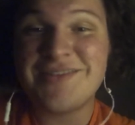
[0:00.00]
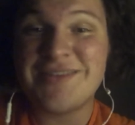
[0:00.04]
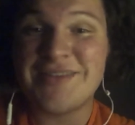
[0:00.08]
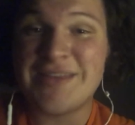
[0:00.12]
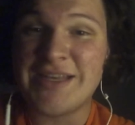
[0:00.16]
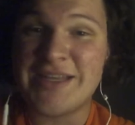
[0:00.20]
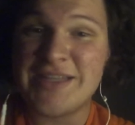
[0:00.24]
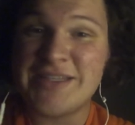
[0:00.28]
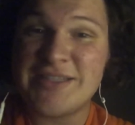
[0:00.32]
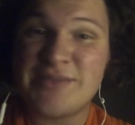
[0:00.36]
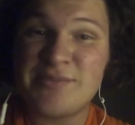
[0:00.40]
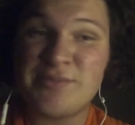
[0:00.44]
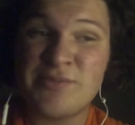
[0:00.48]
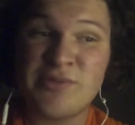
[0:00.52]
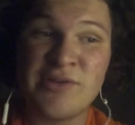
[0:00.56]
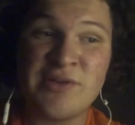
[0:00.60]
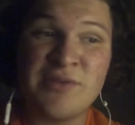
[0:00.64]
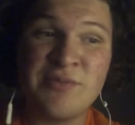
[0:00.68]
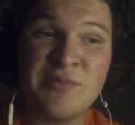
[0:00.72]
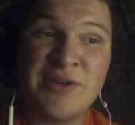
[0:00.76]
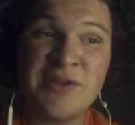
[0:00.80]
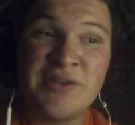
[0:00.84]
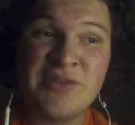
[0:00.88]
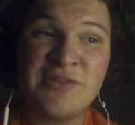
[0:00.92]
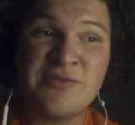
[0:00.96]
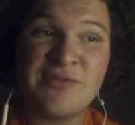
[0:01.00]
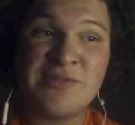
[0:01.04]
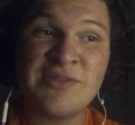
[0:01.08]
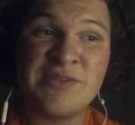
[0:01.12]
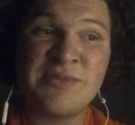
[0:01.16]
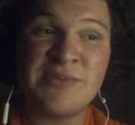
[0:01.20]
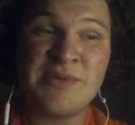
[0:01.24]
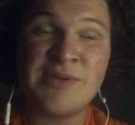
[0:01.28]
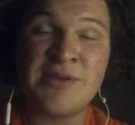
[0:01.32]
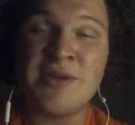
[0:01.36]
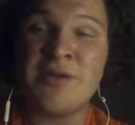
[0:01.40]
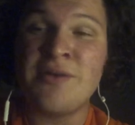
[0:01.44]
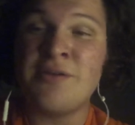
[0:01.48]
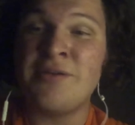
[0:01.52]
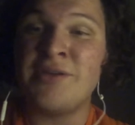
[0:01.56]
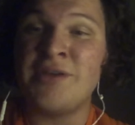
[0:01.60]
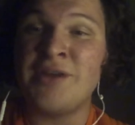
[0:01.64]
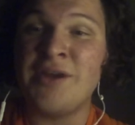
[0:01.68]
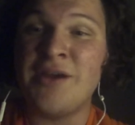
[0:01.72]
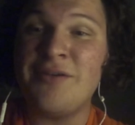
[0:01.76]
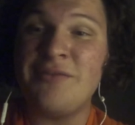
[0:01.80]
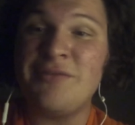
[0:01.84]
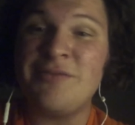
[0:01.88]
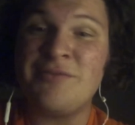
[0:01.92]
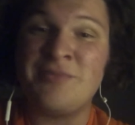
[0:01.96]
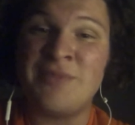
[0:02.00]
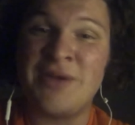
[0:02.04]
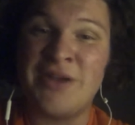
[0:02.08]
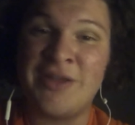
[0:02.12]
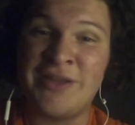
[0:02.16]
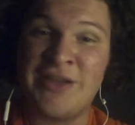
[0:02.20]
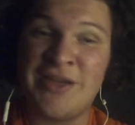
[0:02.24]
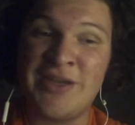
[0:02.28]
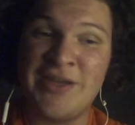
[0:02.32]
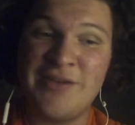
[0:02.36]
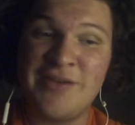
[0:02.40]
that's pretty much what's been going on with my life.